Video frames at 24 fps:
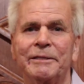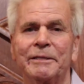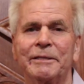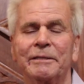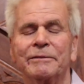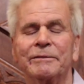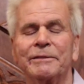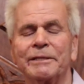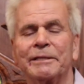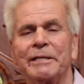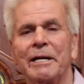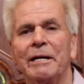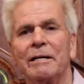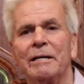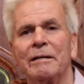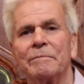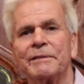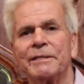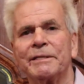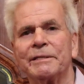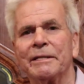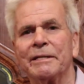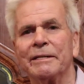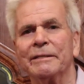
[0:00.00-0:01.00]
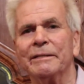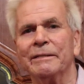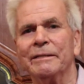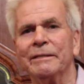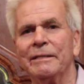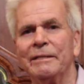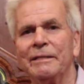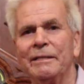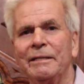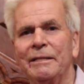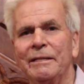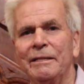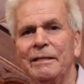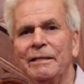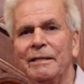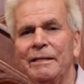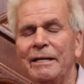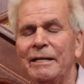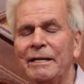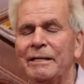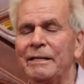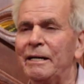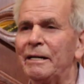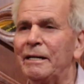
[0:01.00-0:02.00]
stops there.
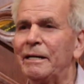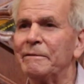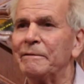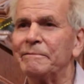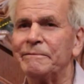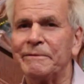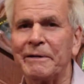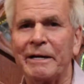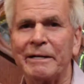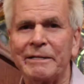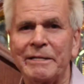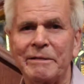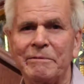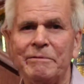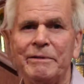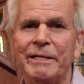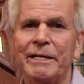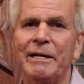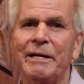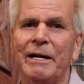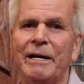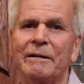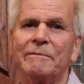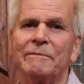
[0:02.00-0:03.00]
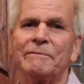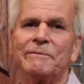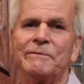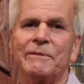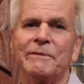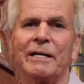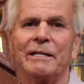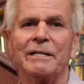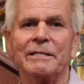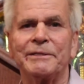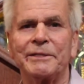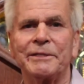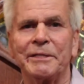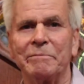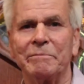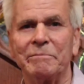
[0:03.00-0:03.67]
Finally, we have some